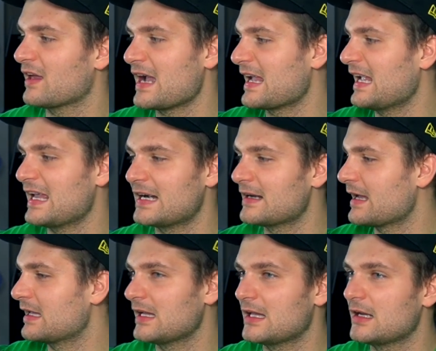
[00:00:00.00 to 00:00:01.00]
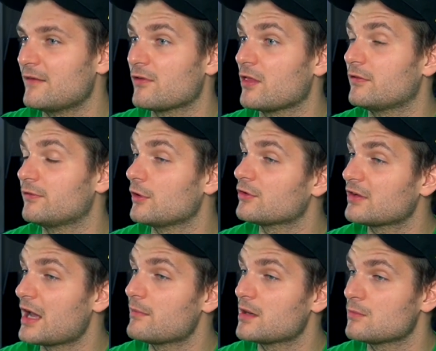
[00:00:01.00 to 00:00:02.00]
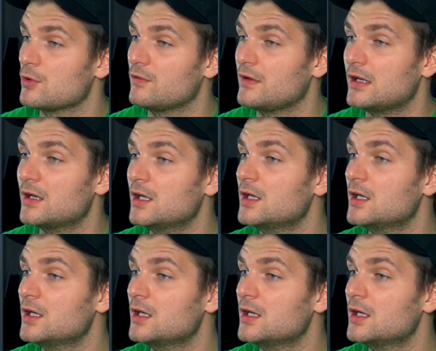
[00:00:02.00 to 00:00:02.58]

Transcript: like I can get it. And for the first time in the movie,